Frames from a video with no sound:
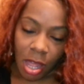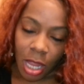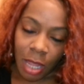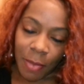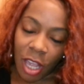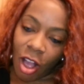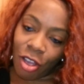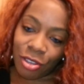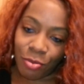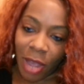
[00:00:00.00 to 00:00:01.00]
Let me call
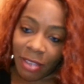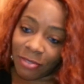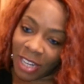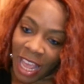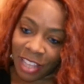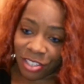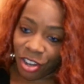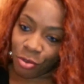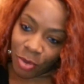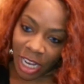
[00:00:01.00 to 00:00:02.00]
your wife and ask her
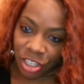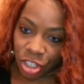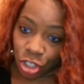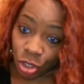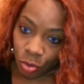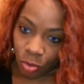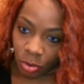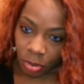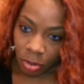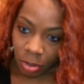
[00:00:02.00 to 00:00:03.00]
what I should do.
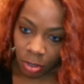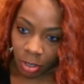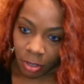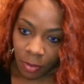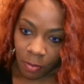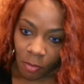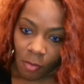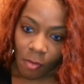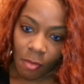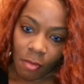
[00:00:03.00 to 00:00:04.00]
I could care
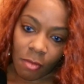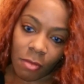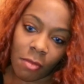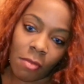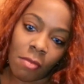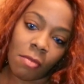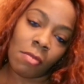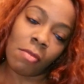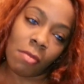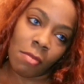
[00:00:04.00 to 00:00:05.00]
less.
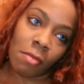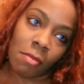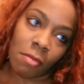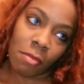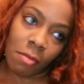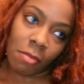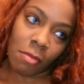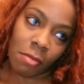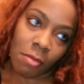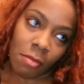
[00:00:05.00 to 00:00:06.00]
You think calling her
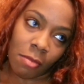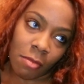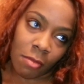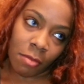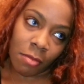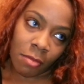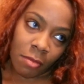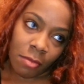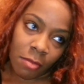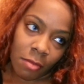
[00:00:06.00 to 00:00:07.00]
up would change
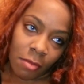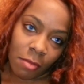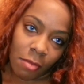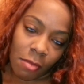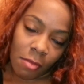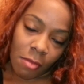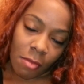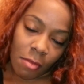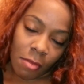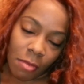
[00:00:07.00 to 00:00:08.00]
anything?
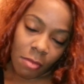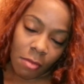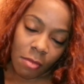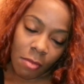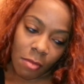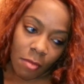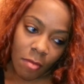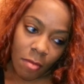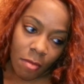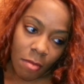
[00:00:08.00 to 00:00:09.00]
All you'll do is
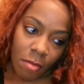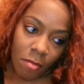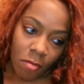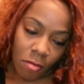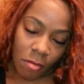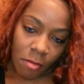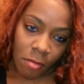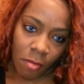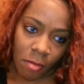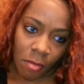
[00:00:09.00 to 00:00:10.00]
add 2 more
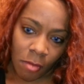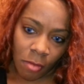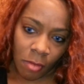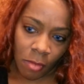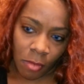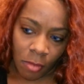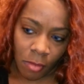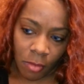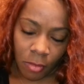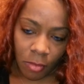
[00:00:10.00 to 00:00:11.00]
kids on the
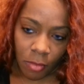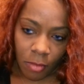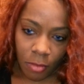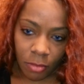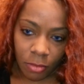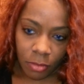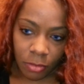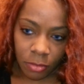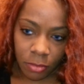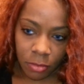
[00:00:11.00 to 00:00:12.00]
fatherless list, like that
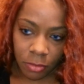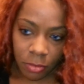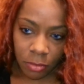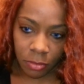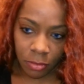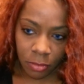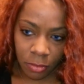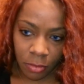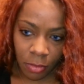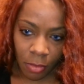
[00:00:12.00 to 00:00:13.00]
one right
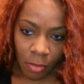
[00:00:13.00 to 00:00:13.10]
there.